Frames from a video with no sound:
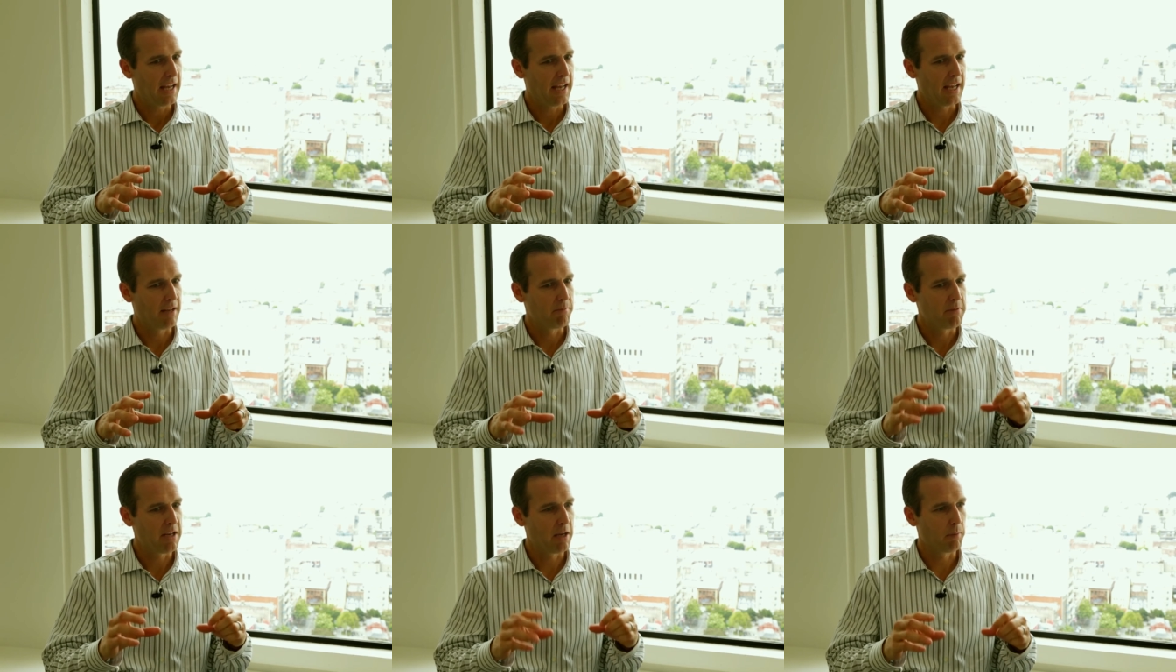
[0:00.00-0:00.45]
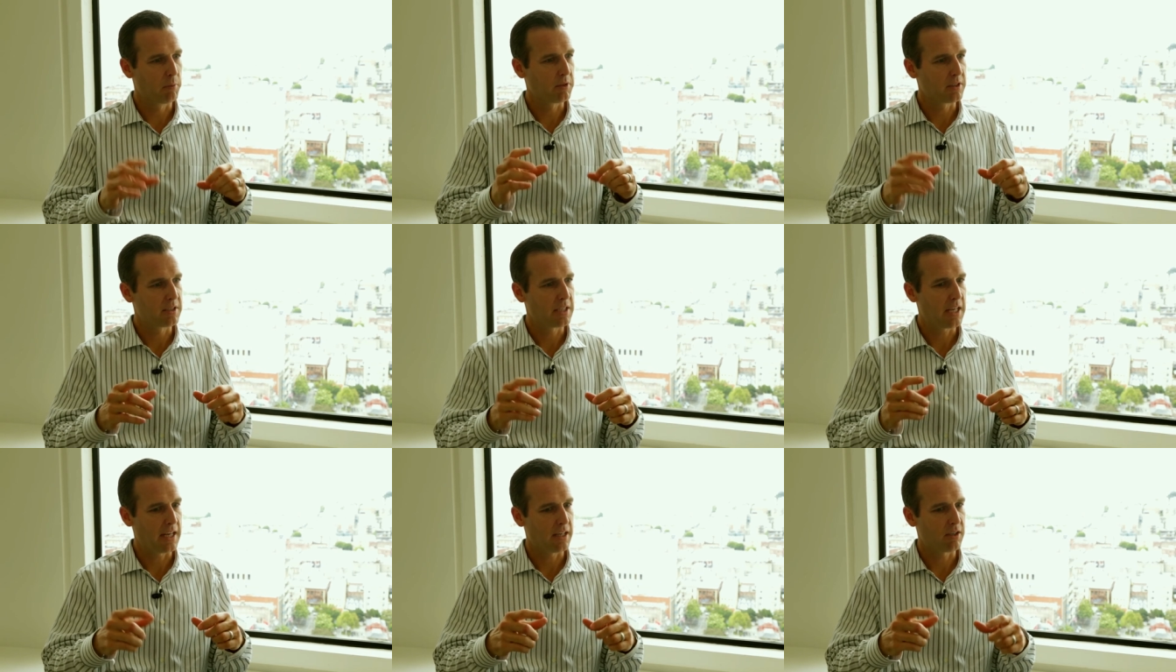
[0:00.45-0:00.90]
and be able to
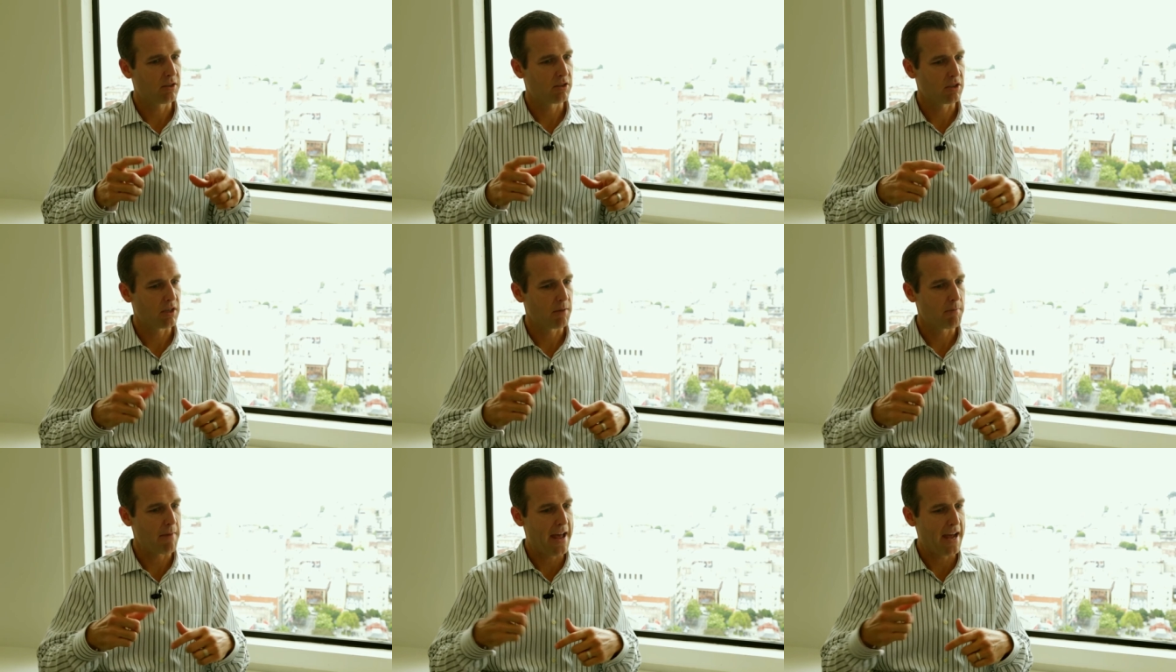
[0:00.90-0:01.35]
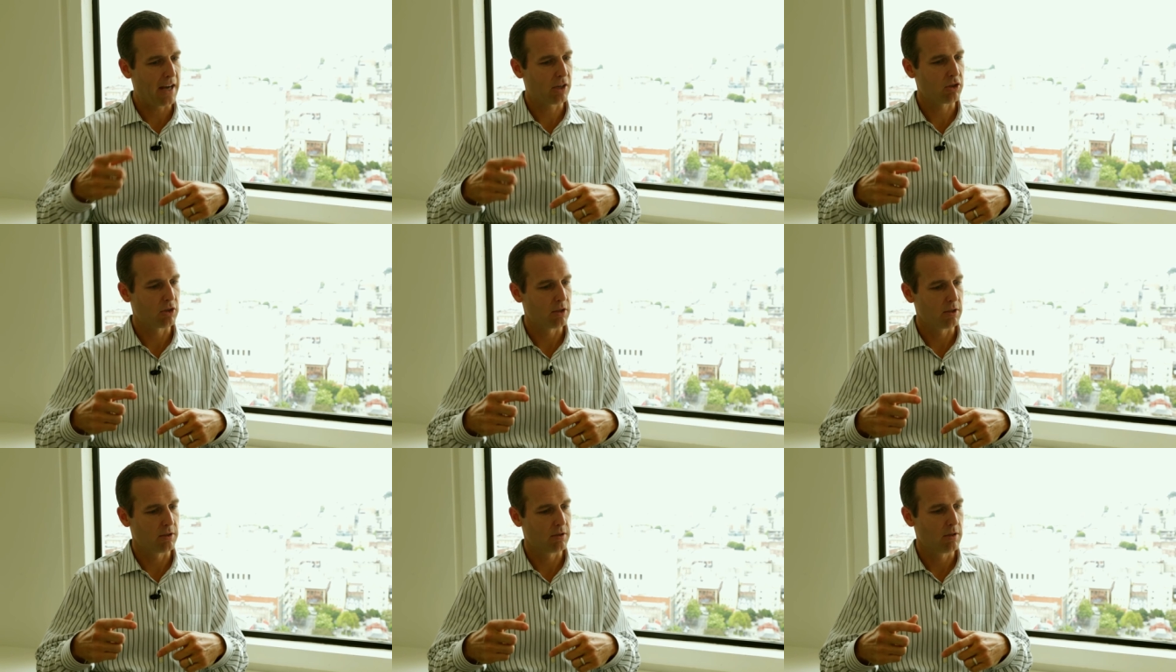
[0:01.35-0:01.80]
take some
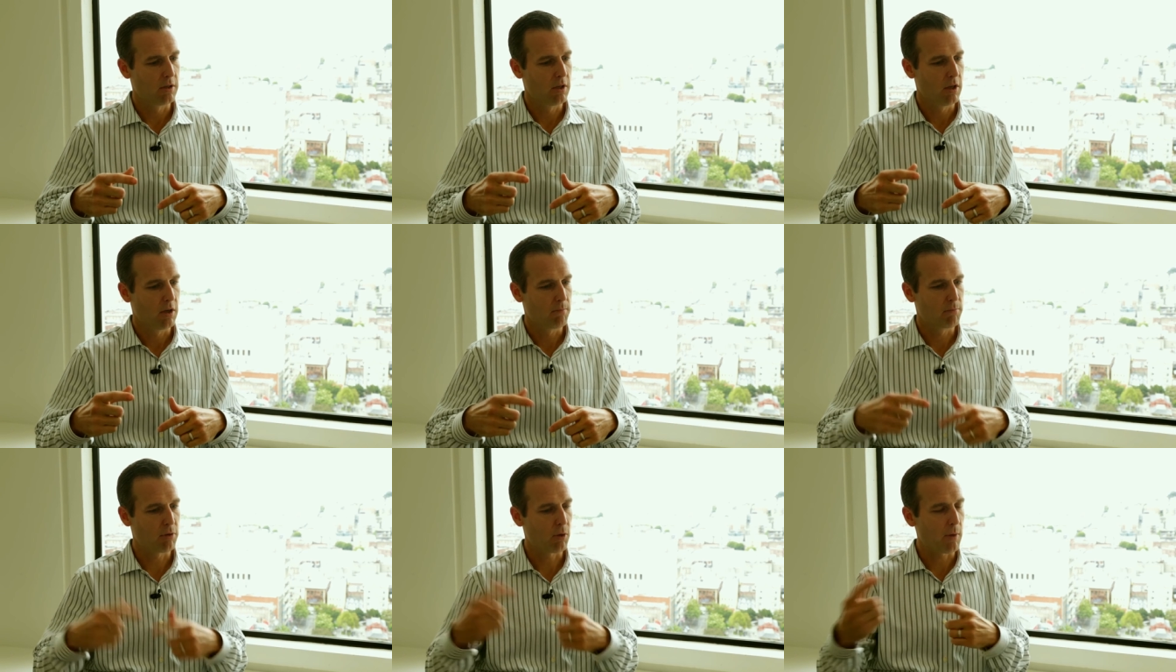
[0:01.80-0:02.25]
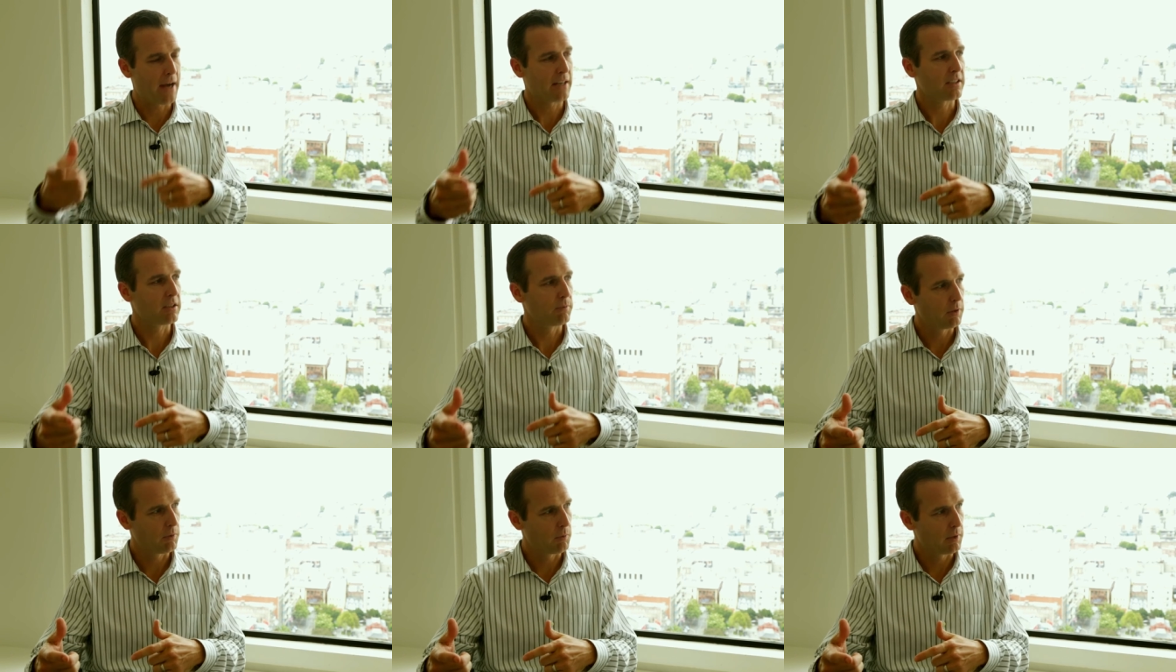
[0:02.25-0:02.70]
action
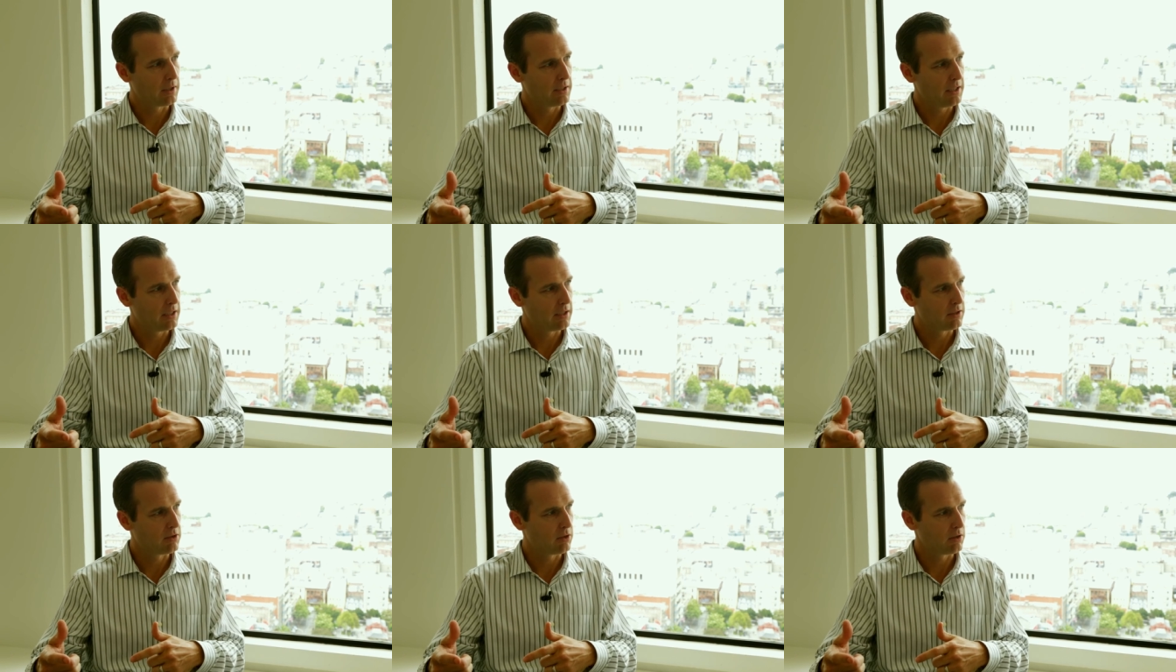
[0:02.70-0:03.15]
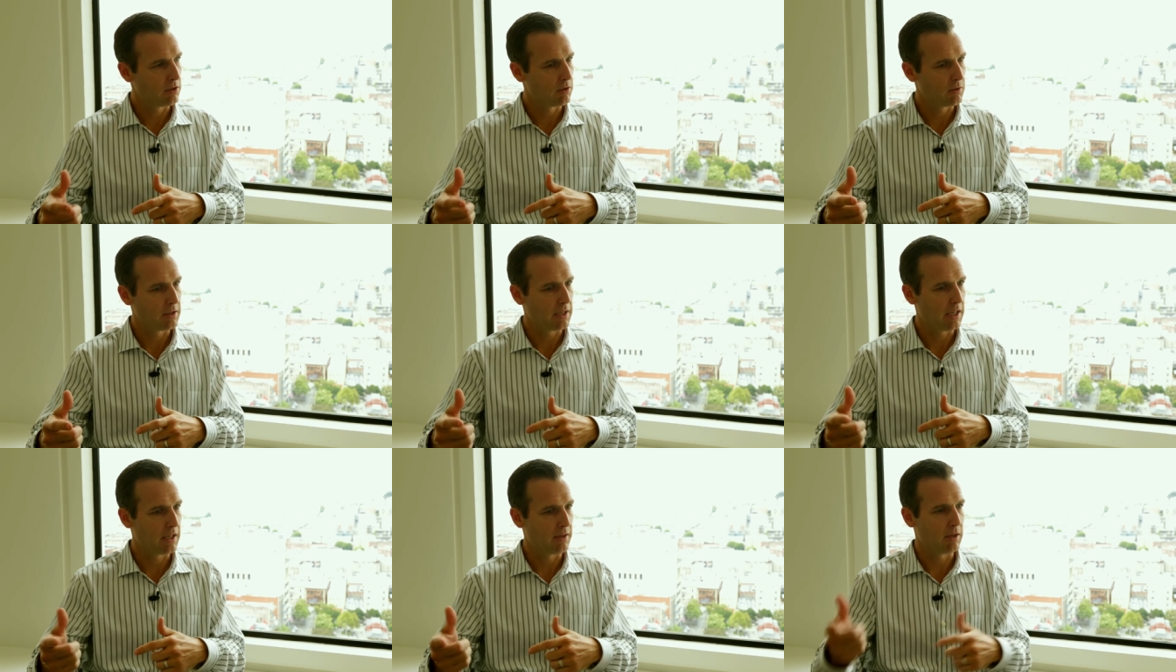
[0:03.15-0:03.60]
proactively when needed to
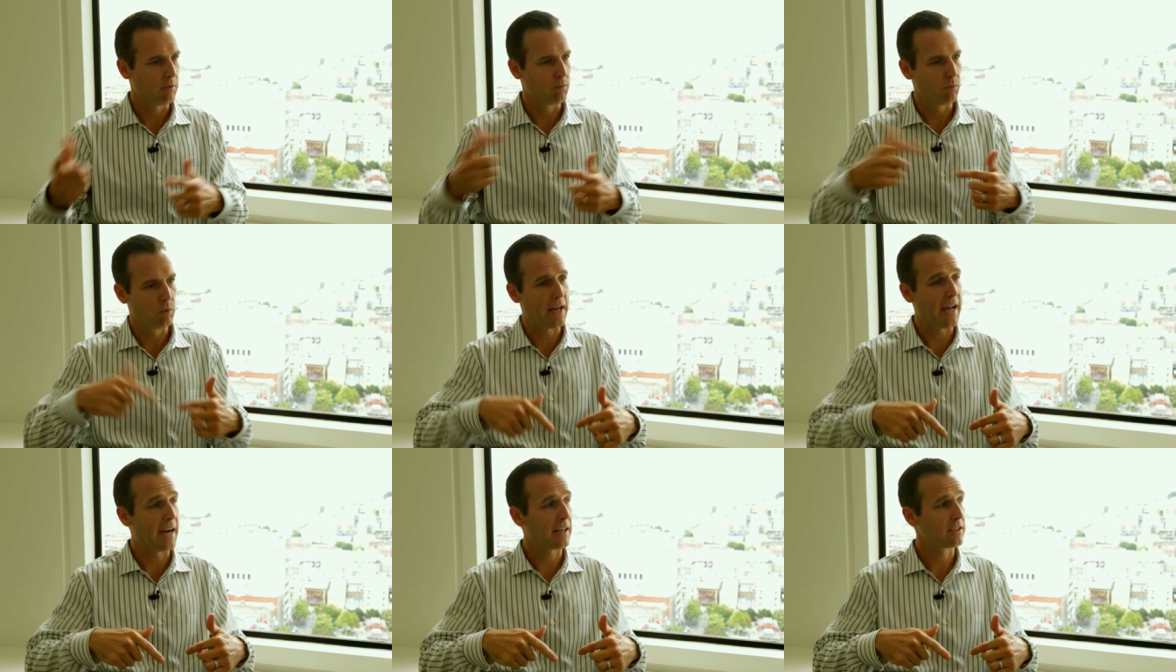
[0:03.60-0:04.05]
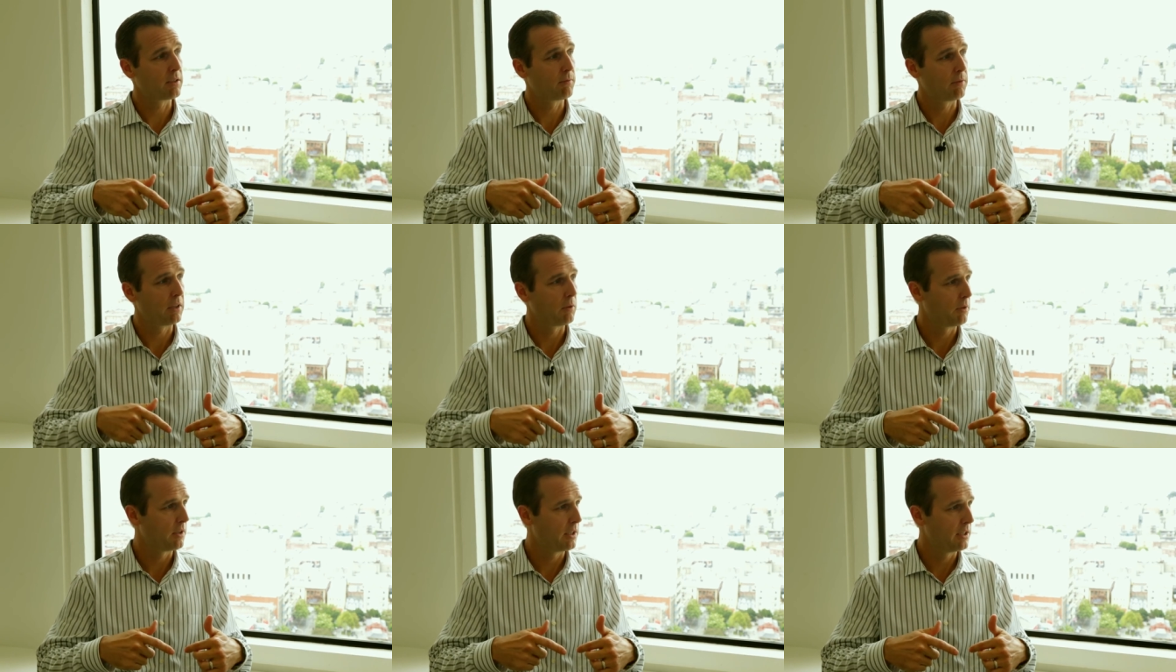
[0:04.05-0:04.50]
and
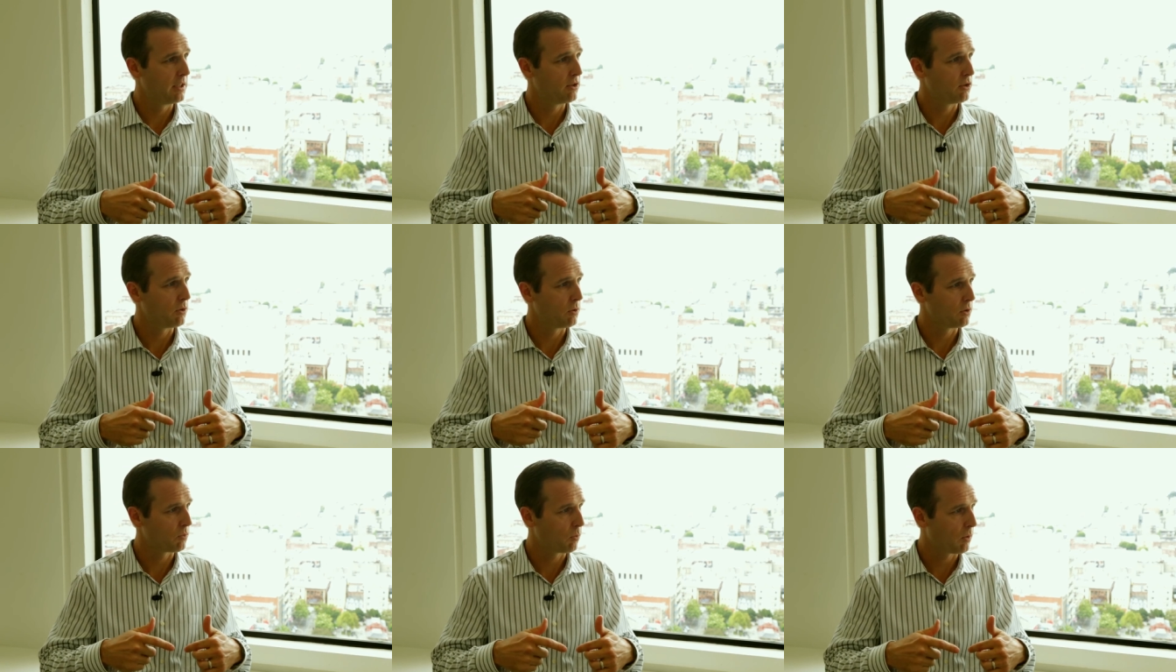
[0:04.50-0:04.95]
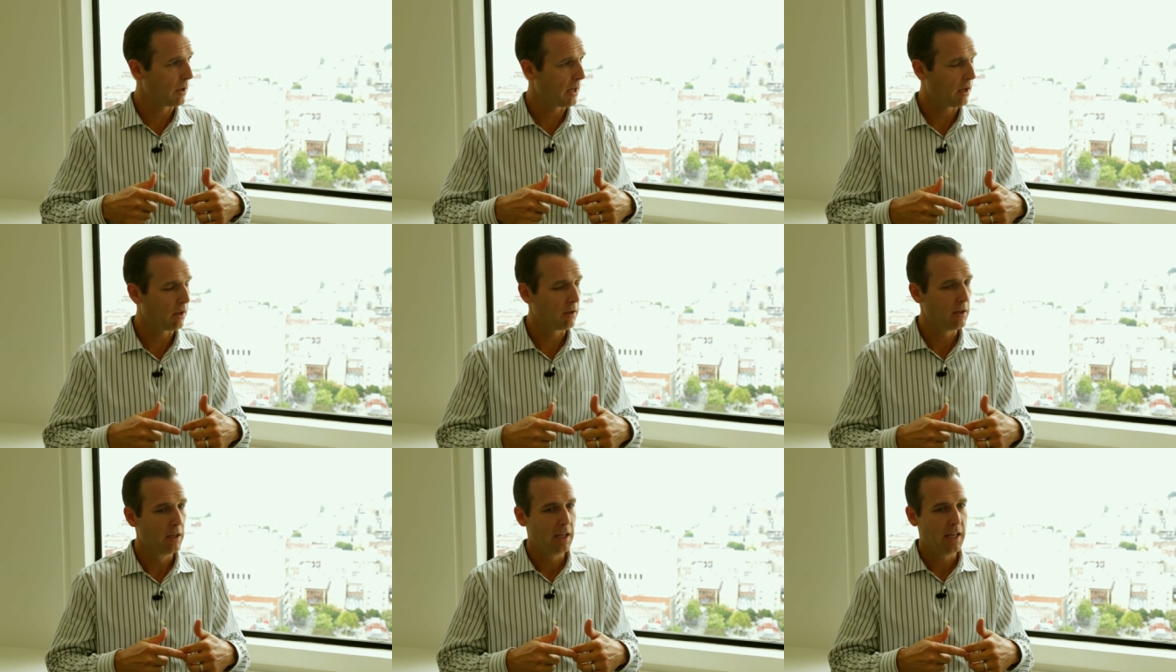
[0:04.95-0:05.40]
reactively when they need to as
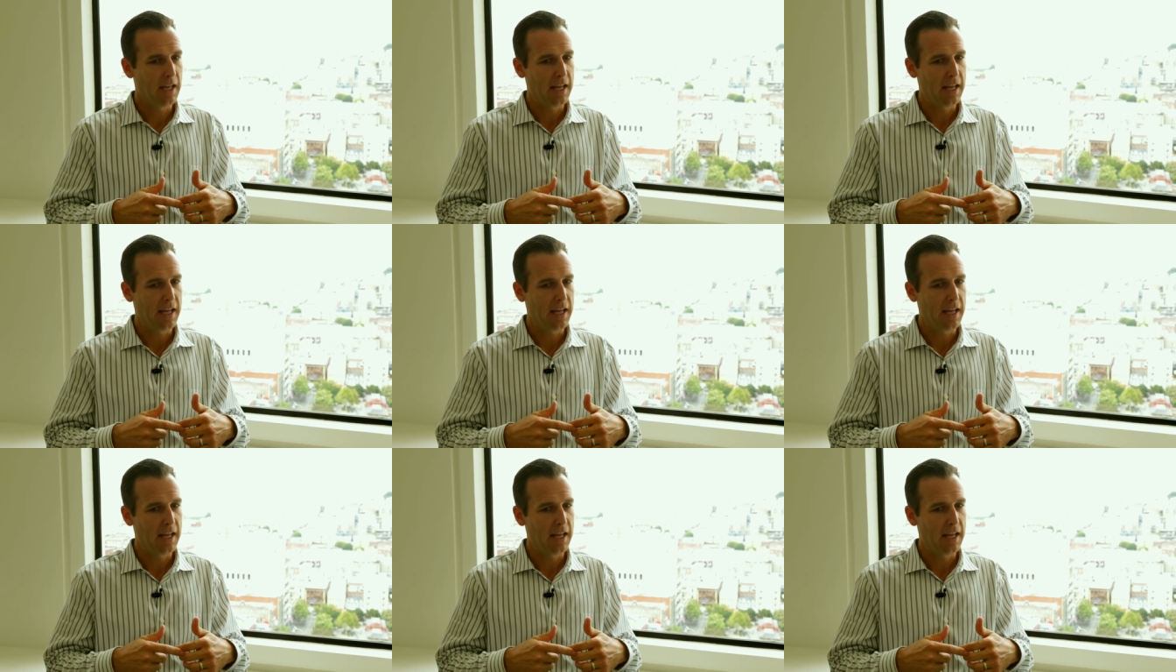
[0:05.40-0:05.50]
well.